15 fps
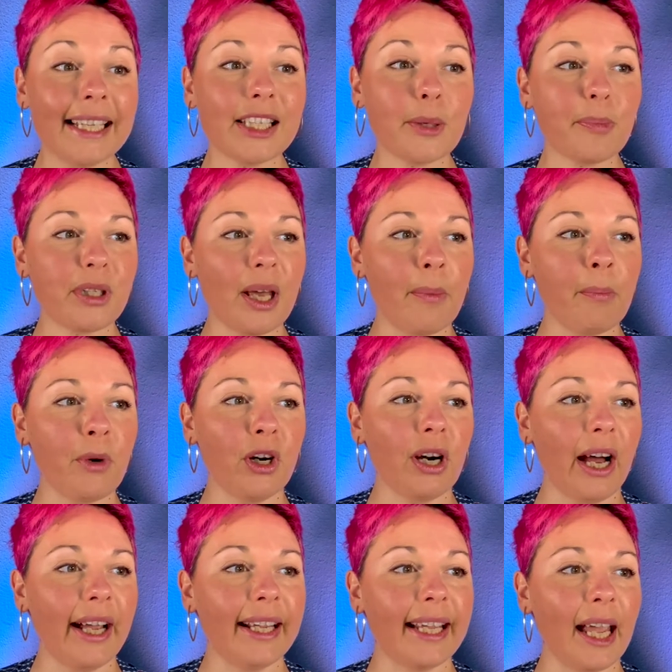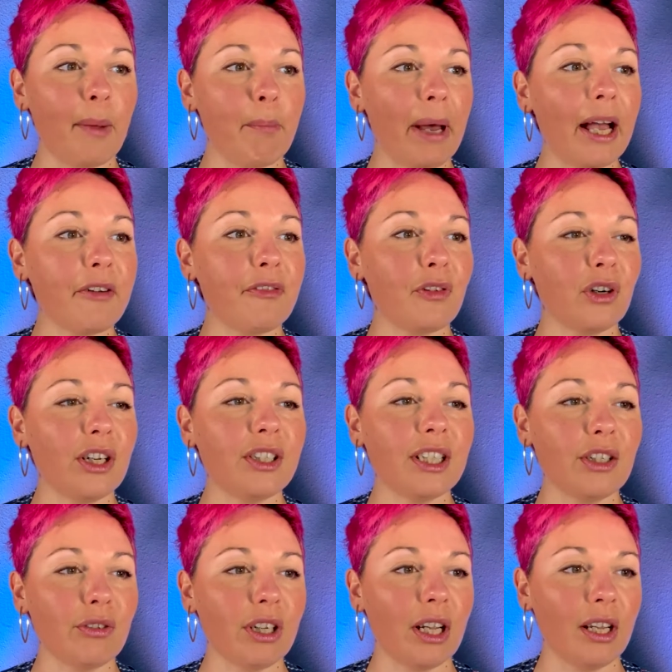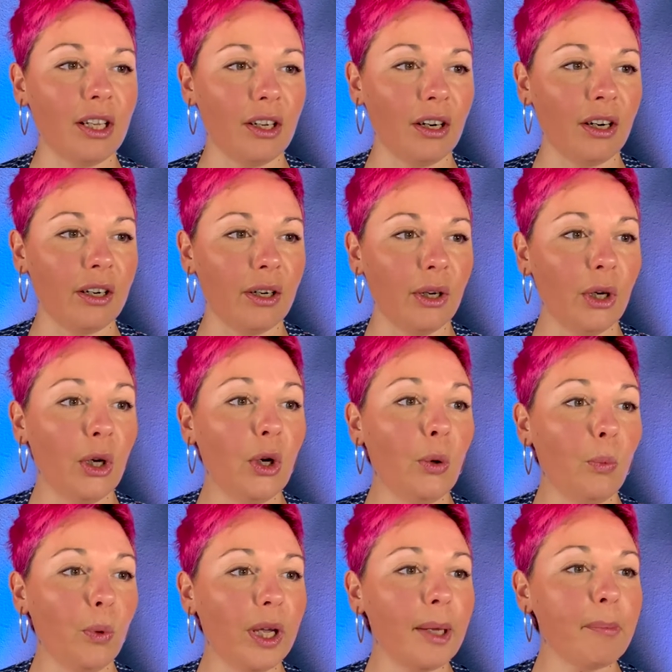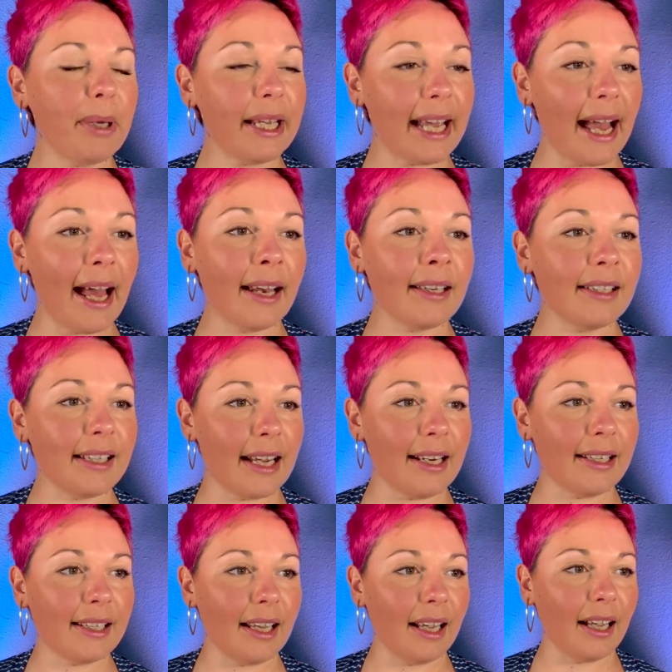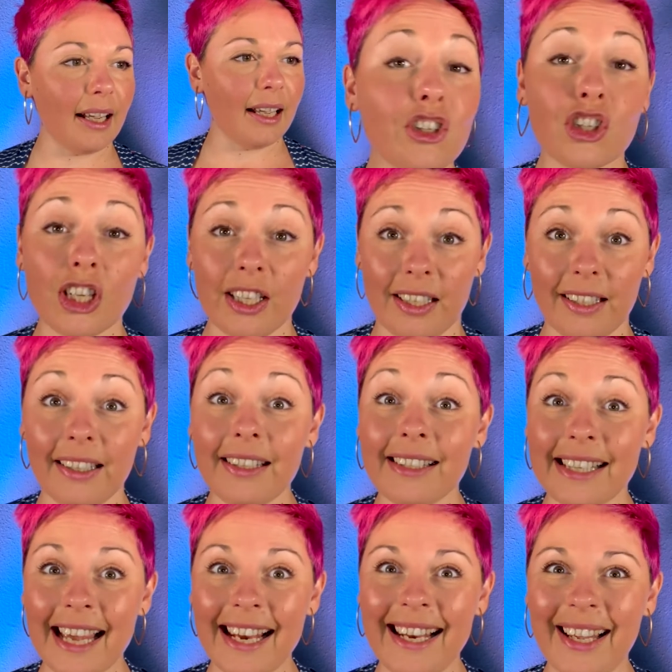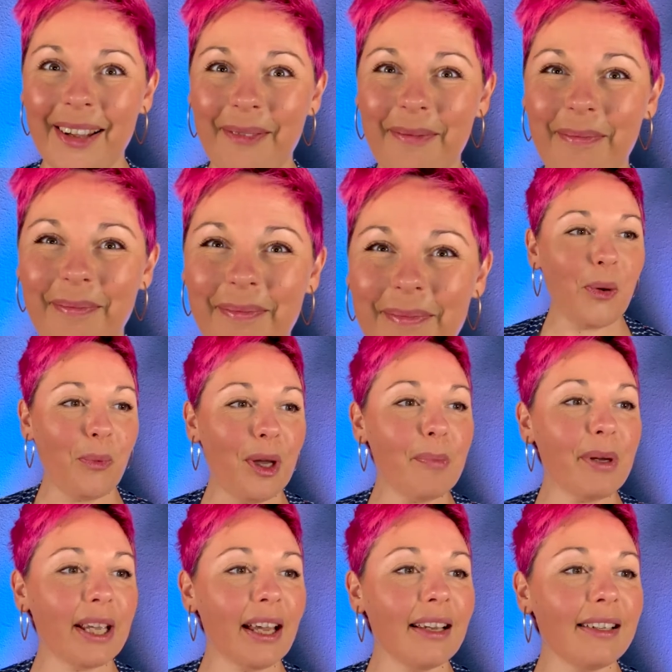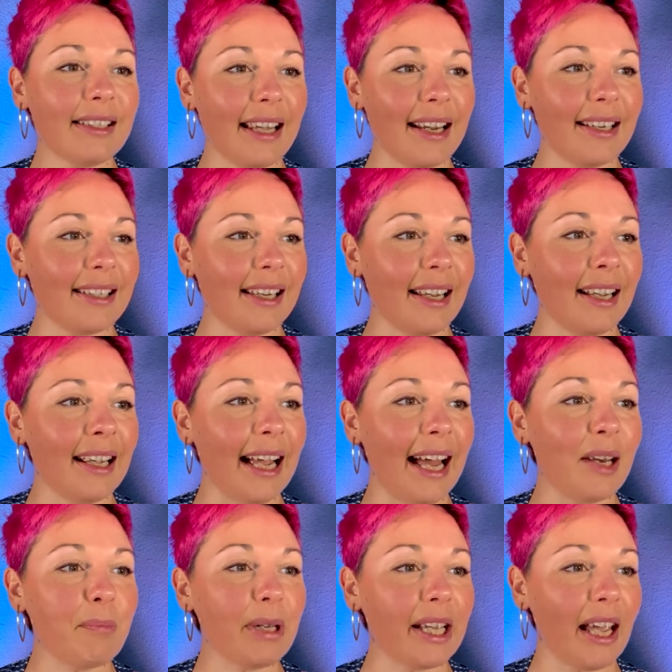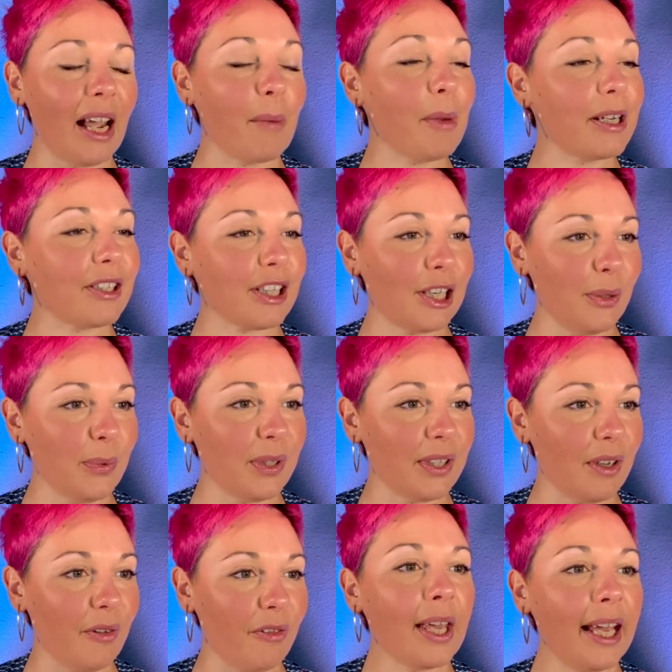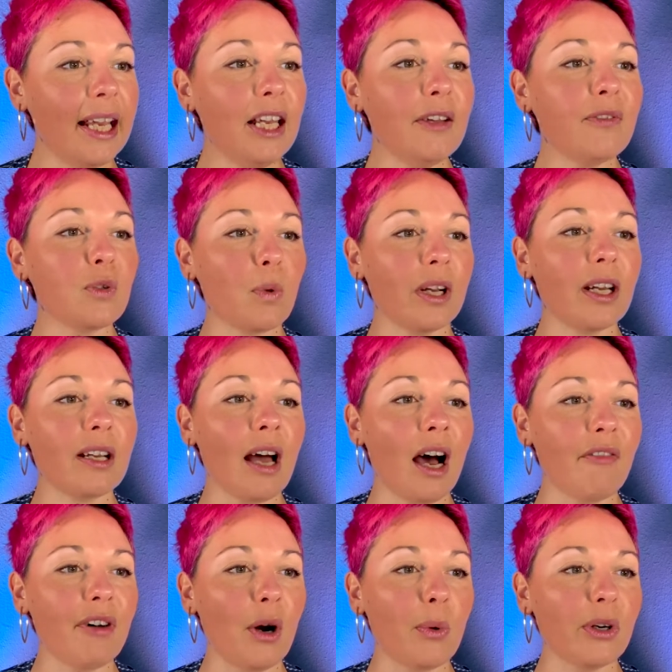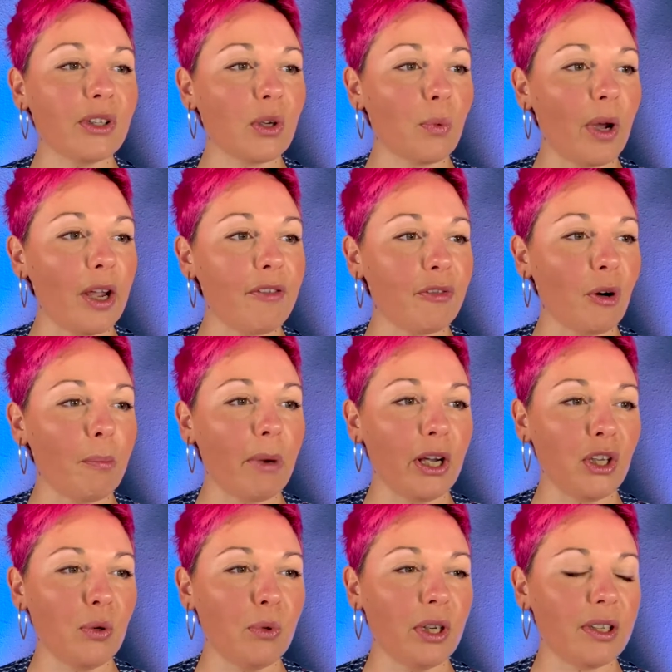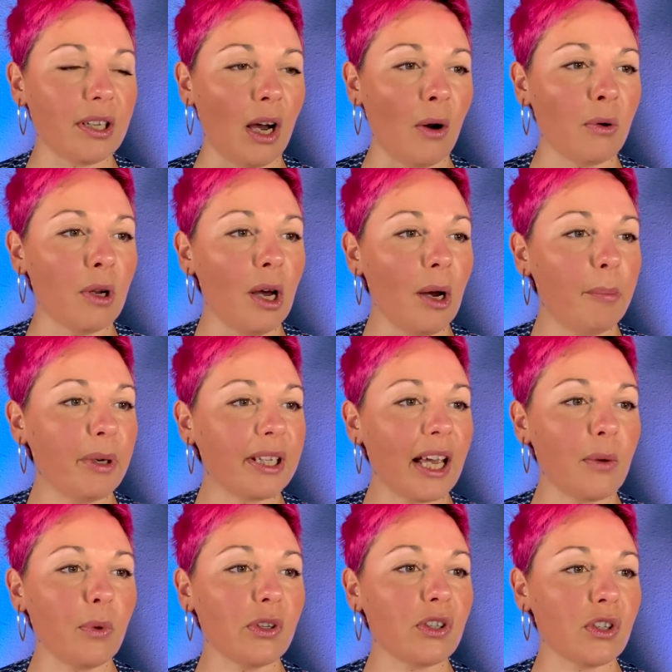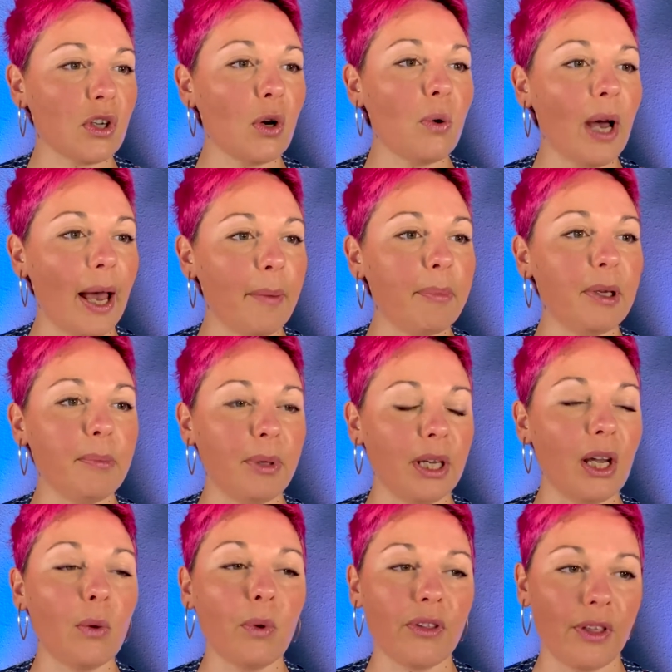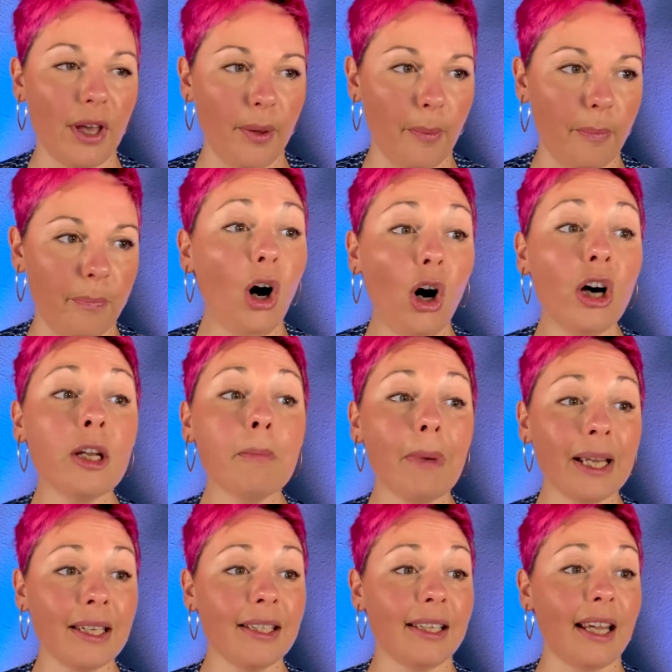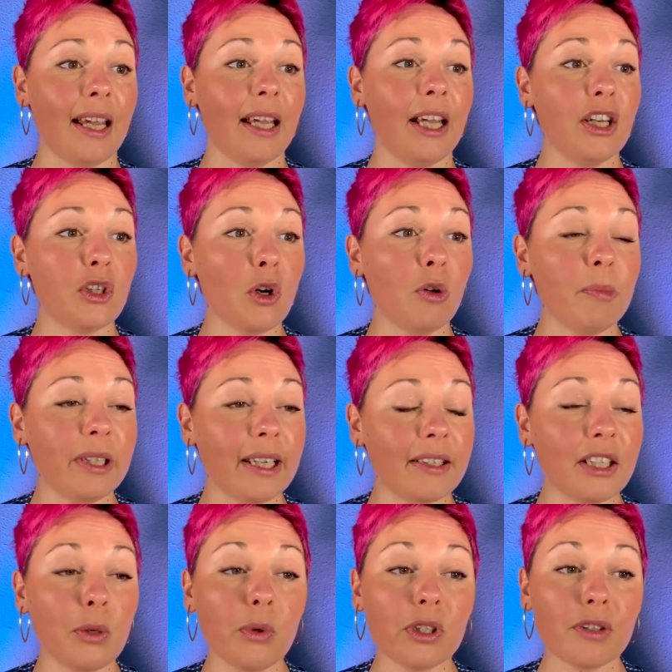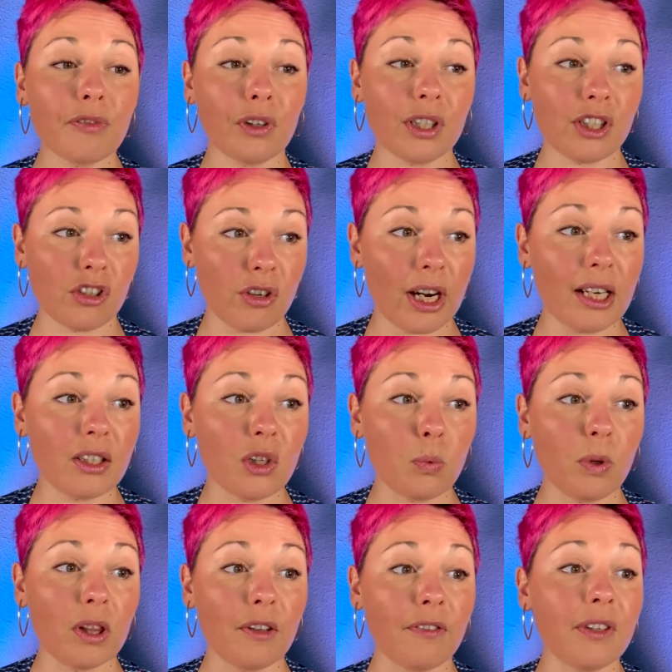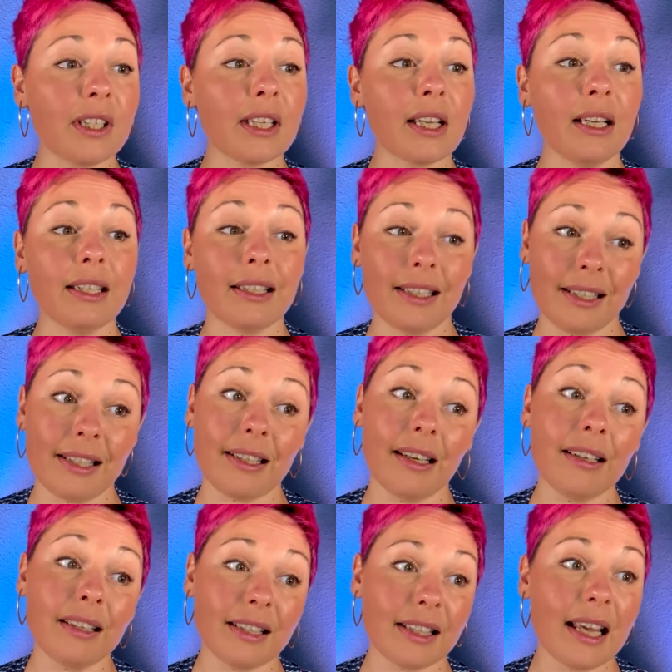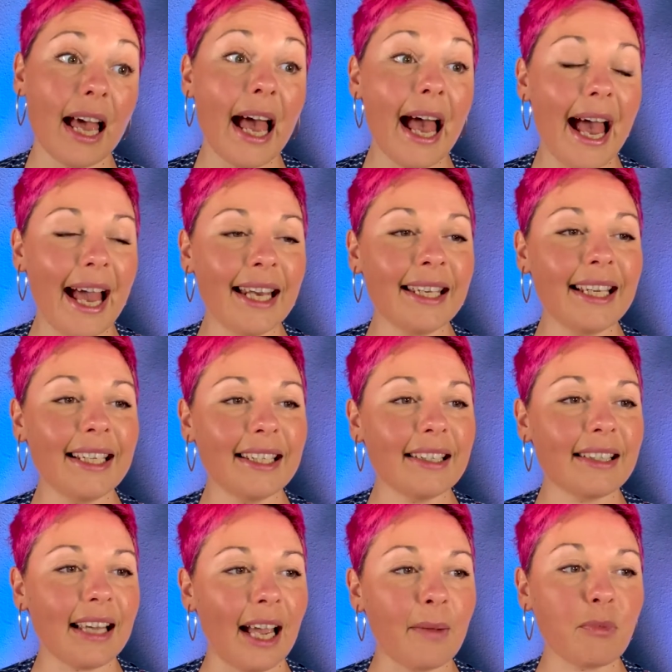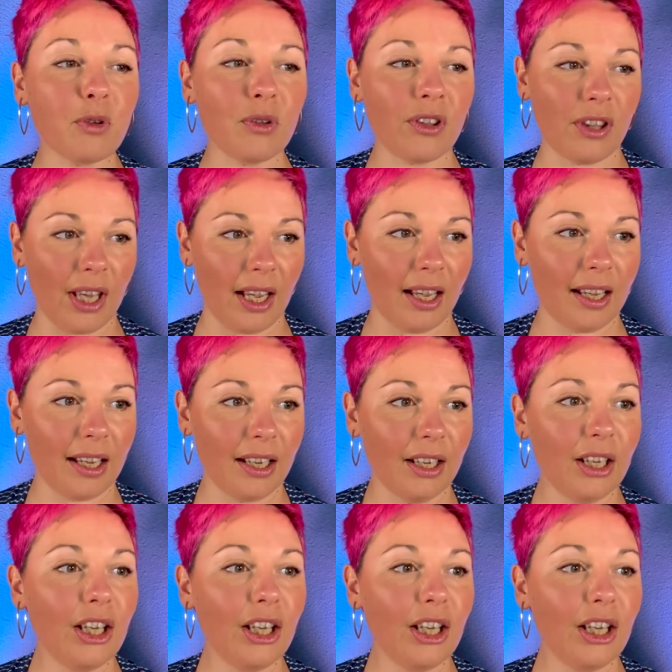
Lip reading: September, I came back for a degree here. We began dating. She didn't tell him. We began dating and became exclusive. He lives 1.5 hours away from my uni town, but I was so happy being with him. On Monday, he told me that he was frustrated with the physical distance and needed time to think.